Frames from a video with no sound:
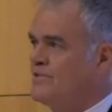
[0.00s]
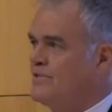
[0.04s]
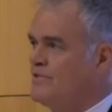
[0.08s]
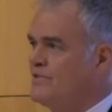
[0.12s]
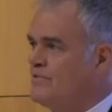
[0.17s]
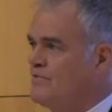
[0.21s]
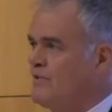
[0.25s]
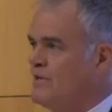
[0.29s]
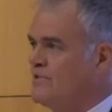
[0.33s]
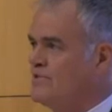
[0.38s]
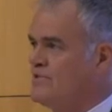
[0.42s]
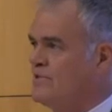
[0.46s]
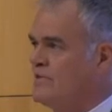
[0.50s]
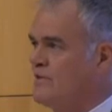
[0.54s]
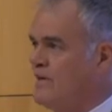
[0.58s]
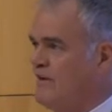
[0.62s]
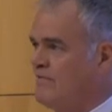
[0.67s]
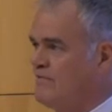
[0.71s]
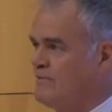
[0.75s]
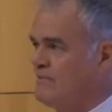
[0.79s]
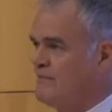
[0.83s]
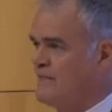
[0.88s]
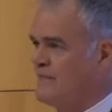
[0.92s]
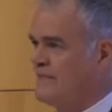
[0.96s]
to the Russian
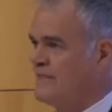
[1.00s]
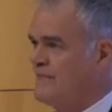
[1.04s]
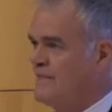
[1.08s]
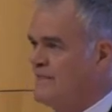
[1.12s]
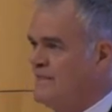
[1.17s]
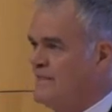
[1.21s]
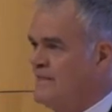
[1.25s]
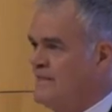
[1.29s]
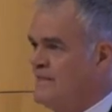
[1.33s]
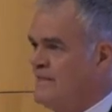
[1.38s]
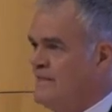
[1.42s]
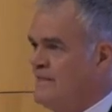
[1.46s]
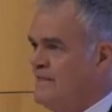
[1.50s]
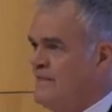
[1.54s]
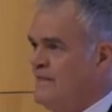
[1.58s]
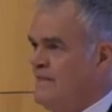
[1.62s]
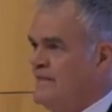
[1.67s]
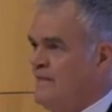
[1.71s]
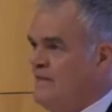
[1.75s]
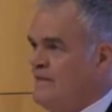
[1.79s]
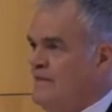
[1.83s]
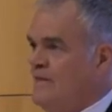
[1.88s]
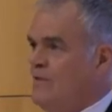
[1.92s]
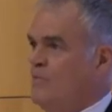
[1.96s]
government.
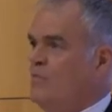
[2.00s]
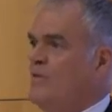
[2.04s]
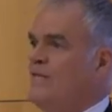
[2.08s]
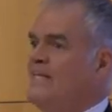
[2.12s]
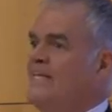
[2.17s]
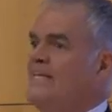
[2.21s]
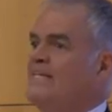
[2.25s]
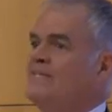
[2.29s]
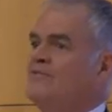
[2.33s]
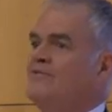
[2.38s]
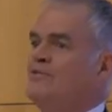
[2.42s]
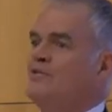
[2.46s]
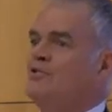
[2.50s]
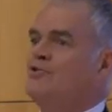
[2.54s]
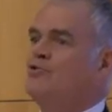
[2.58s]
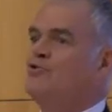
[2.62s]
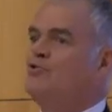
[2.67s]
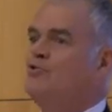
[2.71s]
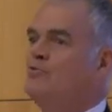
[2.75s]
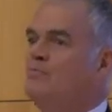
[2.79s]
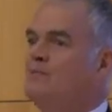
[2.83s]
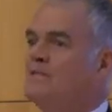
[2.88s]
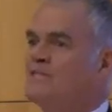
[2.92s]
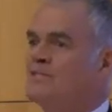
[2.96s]
We needed the
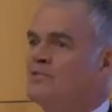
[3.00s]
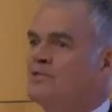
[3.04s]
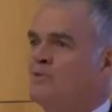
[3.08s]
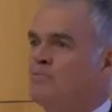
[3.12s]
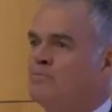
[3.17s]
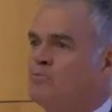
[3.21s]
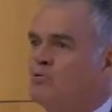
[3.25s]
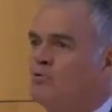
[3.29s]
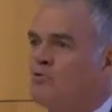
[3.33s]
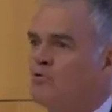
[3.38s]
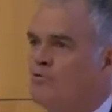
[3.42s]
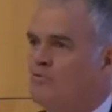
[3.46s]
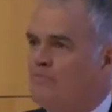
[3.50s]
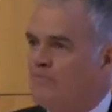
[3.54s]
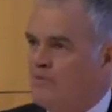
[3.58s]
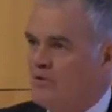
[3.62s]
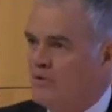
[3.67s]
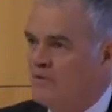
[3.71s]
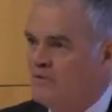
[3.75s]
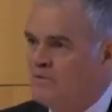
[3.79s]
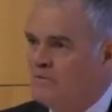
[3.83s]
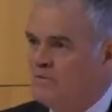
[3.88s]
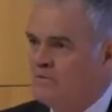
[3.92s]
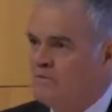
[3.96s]
Duma's
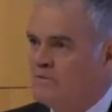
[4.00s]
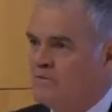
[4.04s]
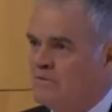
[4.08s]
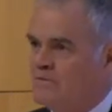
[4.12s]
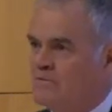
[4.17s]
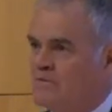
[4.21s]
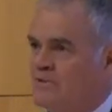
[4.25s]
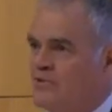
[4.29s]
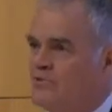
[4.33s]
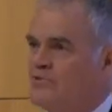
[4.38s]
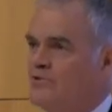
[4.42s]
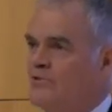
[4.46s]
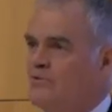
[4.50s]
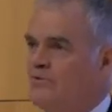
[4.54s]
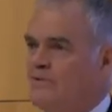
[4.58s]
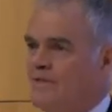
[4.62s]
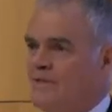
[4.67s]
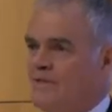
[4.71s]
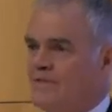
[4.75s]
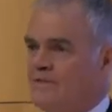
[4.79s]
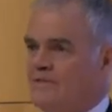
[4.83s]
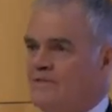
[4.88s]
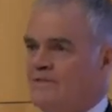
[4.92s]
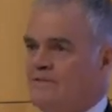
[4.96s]
approval to do
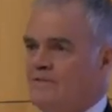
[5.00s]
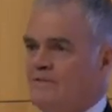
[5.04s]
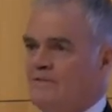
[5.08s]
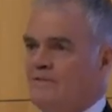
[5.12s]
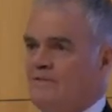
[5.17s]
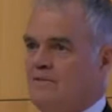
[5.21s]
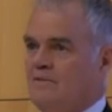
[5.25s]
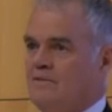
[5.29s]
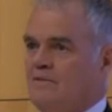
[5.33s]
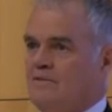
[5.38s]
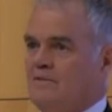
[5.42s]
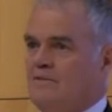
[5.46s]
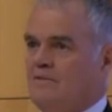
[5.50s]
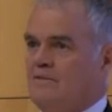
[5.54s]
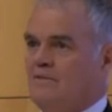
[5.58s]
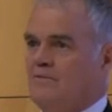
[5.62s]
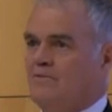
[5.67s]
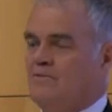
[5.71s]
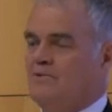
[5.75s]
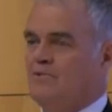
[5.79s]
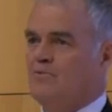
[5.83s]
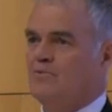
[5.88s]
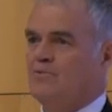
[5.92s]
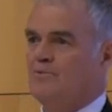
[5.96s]
this,
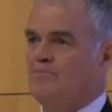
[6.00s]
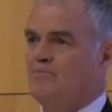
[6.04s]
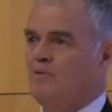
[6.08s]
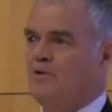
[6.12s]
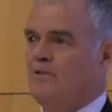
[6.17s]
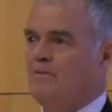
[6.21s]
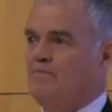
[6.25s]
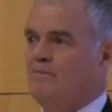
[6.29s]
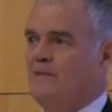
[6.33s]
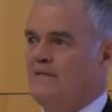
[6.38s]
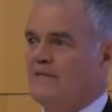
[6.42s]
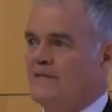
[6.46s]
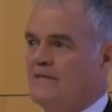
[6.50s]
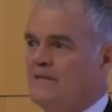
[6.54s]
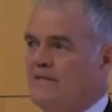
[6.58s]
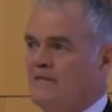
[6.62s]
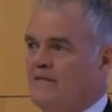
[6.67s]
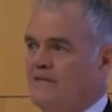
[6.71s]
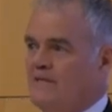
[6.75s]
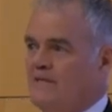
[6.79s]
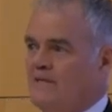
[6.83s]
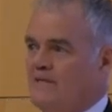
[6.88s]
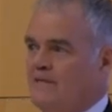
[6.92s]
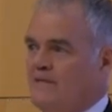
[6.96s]
which was pretty big.
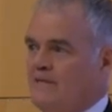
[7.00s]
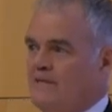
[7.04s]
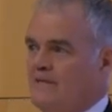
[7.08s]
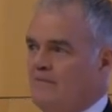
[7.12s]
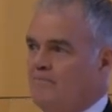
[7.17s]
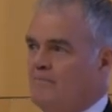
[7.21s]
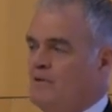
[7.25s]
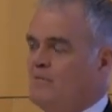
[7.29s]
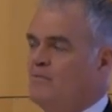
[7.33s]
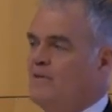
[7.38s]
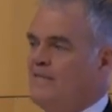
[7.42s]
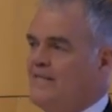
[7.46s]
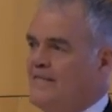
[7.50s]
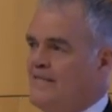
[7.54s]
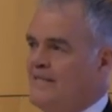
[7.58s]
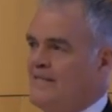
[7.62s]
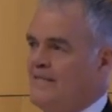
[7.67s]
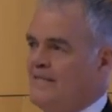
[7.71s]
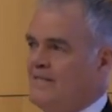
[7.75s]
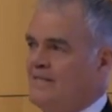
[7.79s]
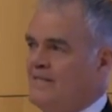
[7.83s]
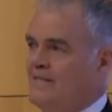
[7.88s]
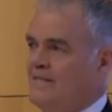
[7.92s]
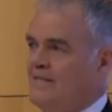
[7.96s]
But we did
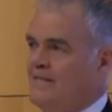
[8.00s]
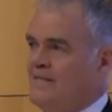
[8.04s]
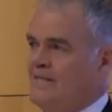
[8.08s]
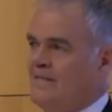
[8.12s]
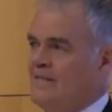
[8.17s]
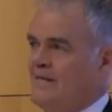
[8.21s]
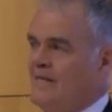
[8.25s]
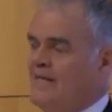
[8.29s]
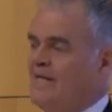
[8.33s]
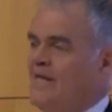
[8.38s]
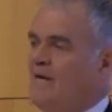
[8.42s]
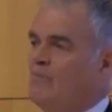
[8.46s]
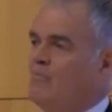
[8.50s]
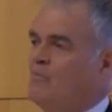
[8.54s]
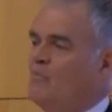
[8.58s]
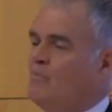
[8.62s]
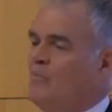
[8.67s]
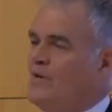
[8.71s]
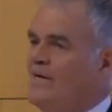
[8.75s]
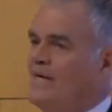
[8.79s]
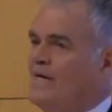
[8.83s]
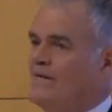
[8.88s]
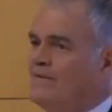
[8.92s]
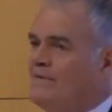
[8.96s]
it. And
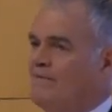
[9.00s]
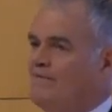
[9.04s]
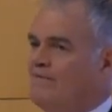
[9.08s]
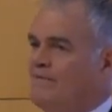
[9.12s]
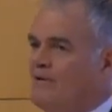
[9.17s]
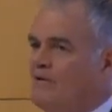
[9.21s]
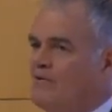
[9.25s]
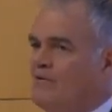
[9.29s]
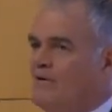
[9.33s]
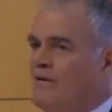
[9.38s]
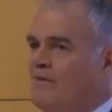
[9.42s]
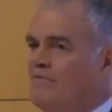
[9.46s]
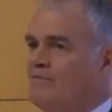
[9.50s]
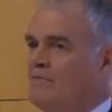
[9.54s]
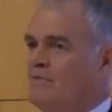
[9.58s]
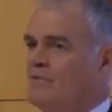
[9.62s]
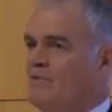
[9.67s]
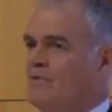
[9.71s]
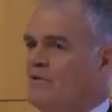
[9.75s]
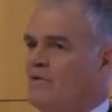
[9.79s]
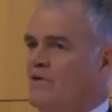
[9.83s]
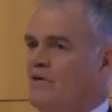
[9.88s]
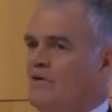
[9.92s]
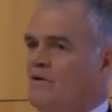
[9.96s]
then we had the federal
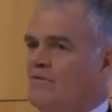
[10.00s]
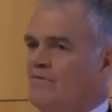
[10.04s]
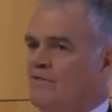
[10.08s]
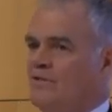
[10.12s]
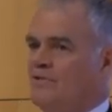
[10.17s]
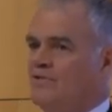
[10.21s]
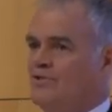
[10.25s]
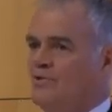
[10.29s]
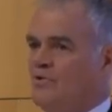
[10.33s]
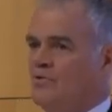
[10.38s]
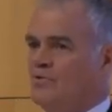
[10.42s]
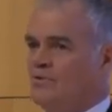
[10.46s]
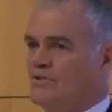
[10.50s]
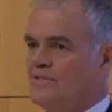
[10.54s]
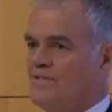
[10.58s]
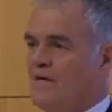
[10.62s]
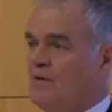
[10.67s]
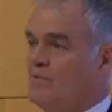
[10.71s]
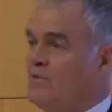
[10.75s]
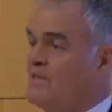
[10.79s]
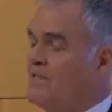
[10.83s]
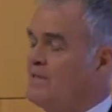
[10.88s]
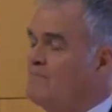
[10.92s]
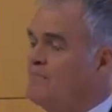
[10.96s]
government looking over our shoulders.
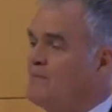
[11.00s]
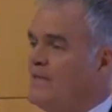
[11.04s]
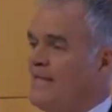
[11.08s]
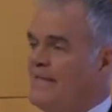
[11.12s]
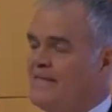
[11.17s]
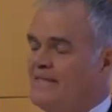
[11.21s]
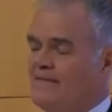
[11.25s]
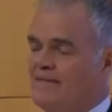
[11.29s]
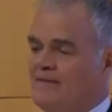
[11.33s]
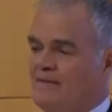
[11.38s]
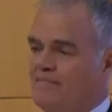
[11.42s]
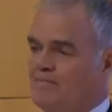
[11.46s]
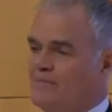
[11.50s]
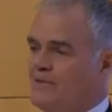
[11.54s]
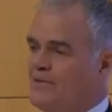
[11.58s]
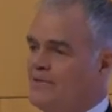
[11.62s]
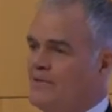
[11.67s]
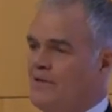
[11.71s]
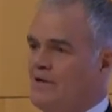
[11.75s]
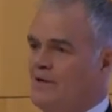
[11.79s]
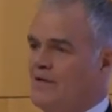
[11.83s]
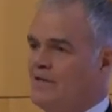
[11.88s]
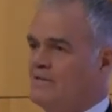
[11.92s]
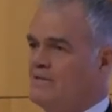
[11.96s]
I would complain to them
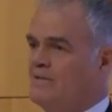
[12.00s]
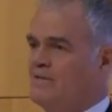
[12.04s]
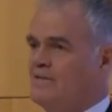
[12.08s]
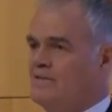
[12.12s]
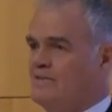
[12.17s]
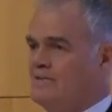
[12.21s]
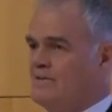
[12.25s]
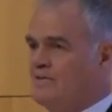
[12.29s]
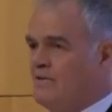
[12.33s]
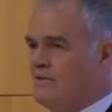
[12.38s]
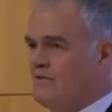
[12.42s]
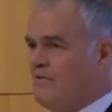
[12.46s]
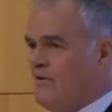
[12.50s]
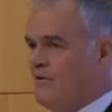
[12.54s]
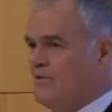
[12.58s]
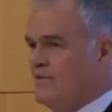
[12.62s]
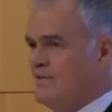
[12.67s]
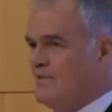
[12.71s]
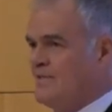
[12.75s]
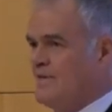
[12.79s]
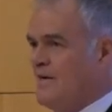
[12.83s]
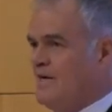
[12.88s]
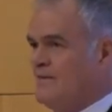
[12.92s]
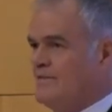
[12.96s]
periodically that the
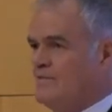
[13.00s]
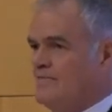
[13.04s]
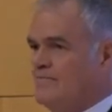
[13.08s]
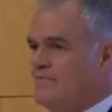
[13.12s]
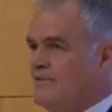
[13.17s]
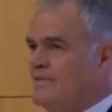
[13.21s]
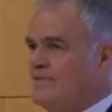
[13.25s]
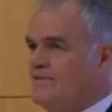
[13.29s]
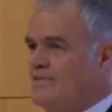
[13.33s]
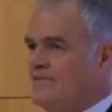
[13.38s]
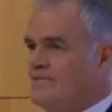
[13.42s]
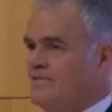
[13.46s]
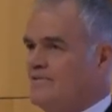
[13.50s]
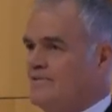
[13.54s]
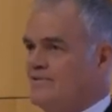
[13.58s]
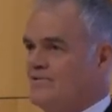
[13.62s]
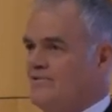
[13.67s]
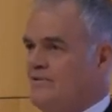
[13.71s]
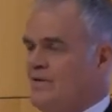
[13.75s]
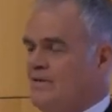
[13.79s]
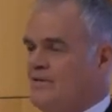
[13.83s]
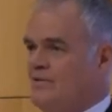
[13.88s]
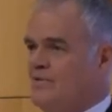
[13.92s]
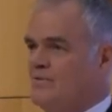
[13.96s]
cronies out in the regions are
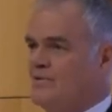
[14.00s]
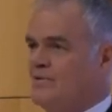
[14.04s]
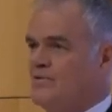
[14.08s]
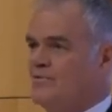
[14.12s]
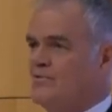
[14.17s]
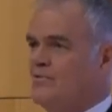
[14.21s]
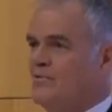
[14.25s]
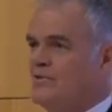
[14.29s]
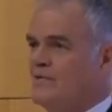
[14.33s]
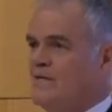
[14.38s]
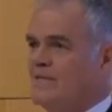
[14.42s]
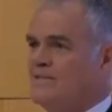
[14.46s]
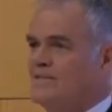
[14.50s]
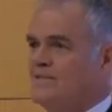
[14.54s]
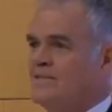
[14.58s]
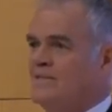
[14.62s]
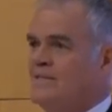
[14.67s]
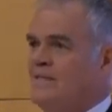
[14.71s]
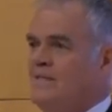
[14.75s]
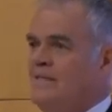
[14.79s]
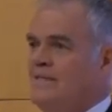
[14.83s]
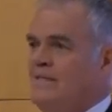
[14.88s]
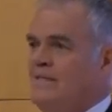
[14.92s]
trying to extort us,